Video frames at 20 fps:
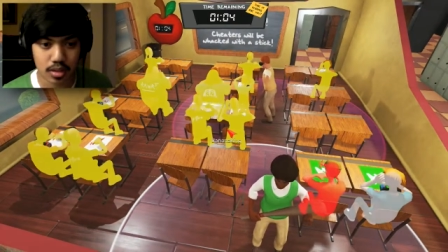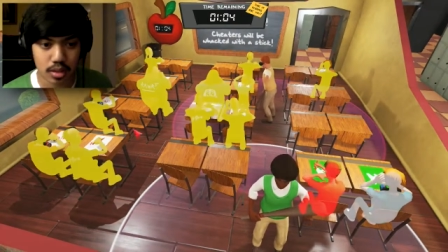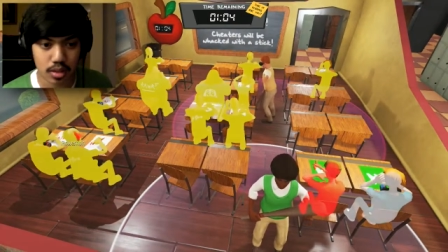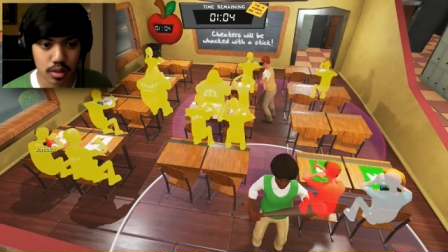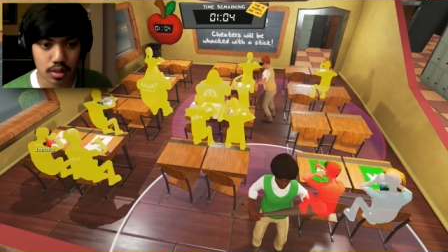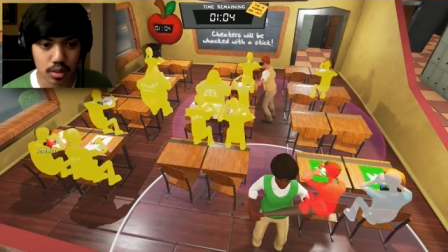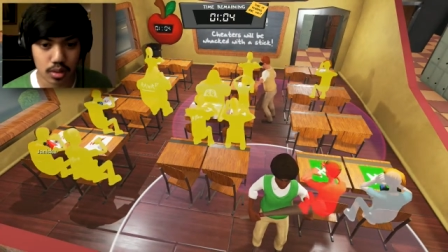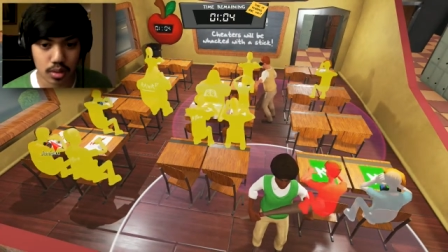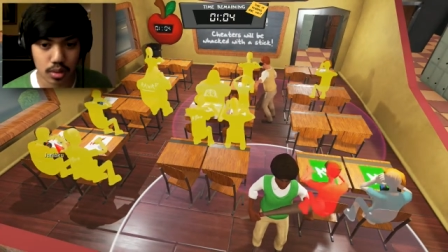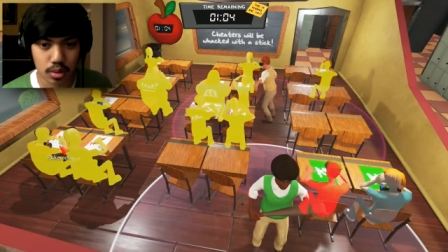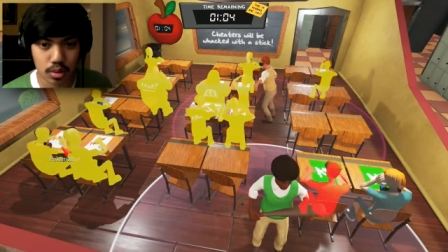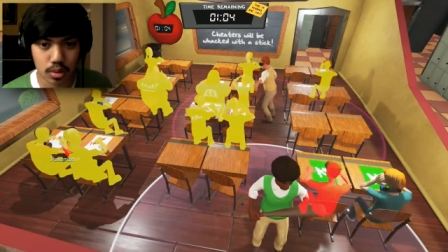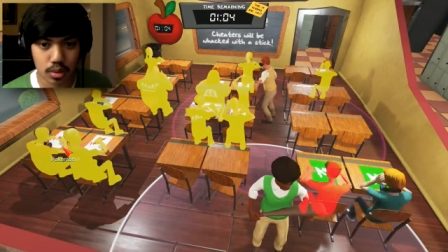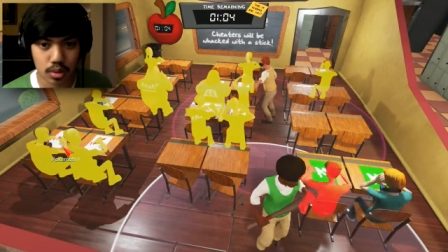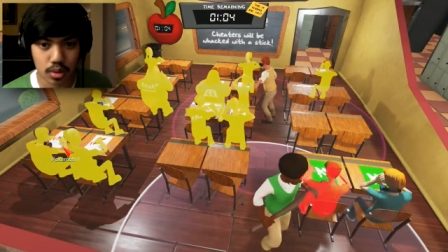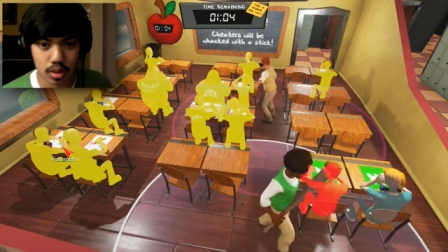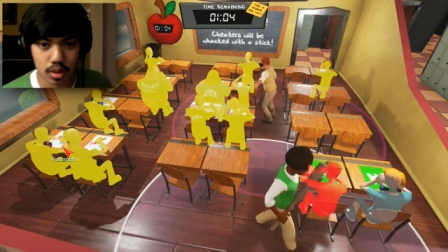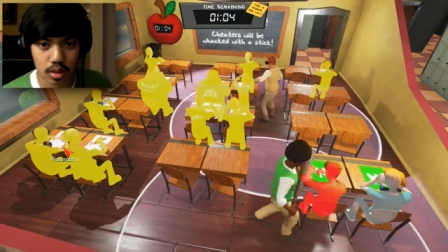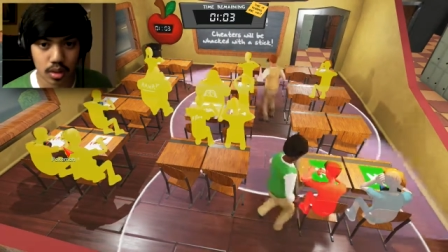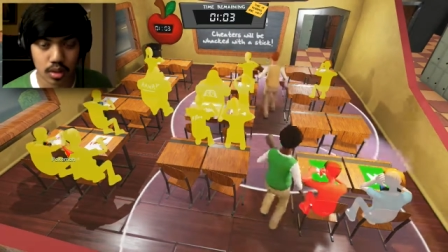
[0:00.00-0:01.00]
to
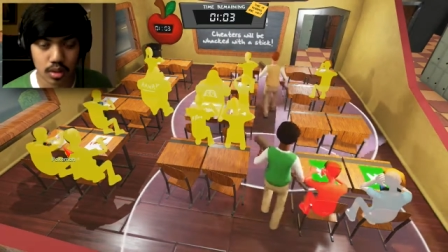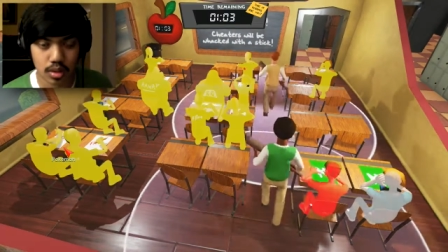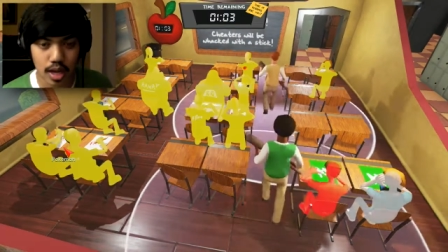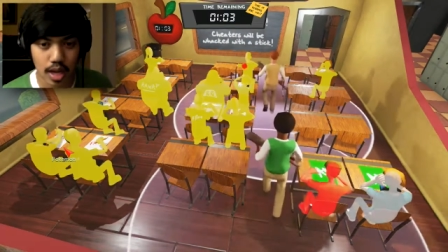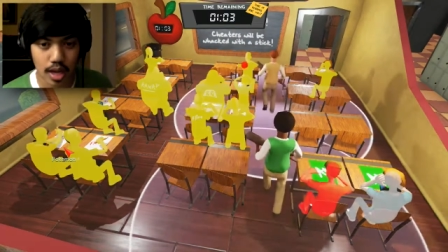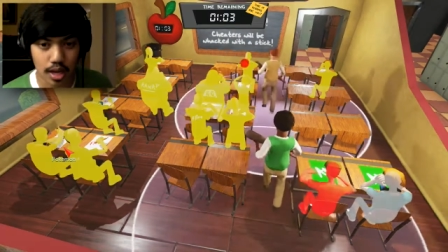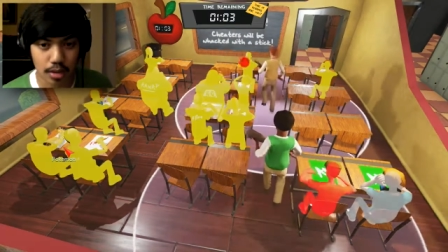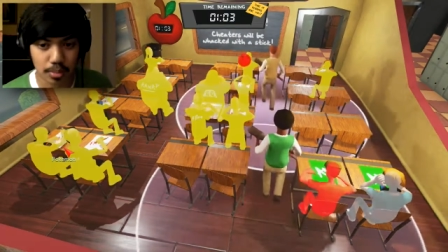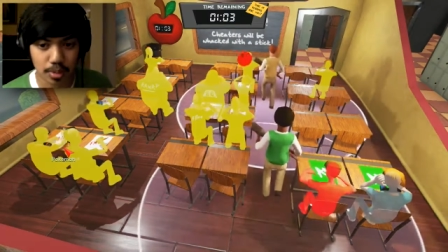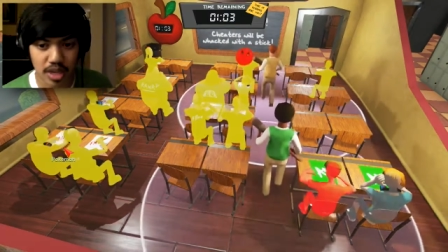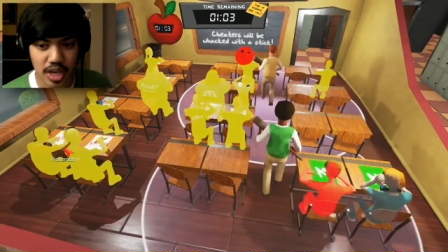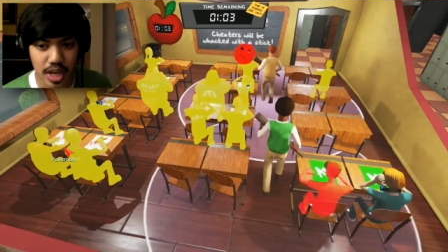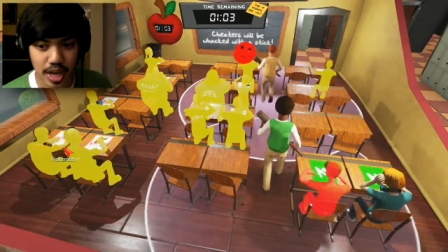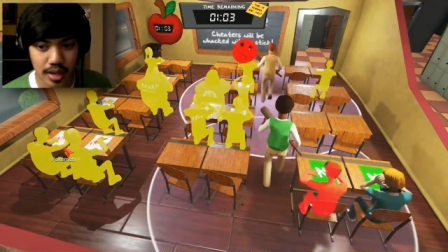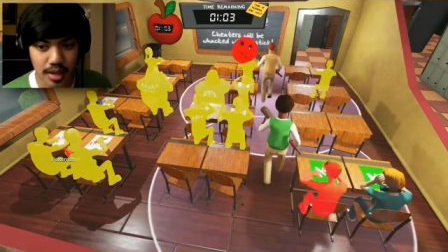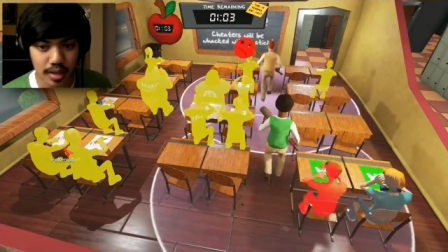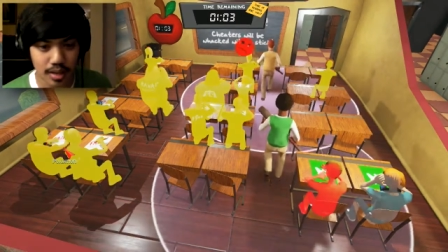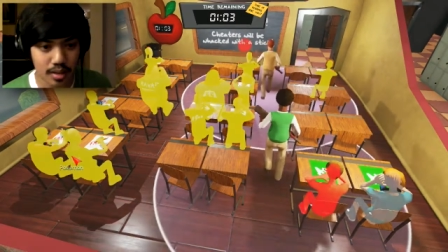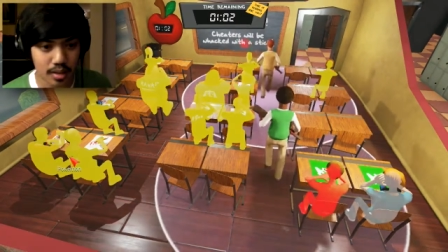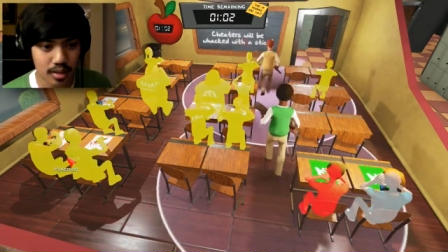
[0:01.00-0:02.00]
tackle
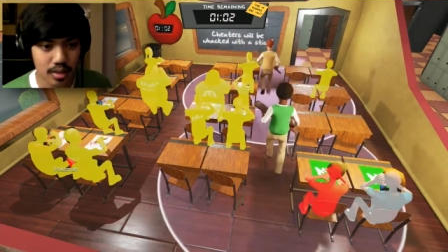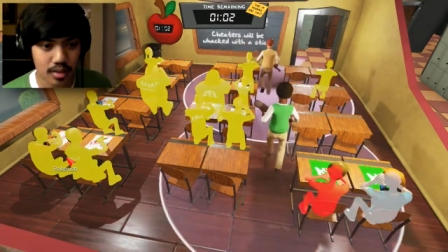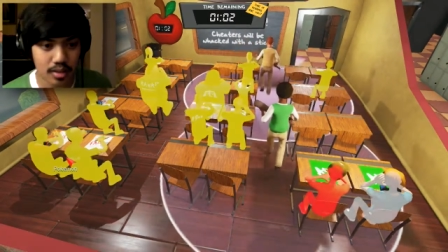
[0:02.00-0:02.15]
Banana?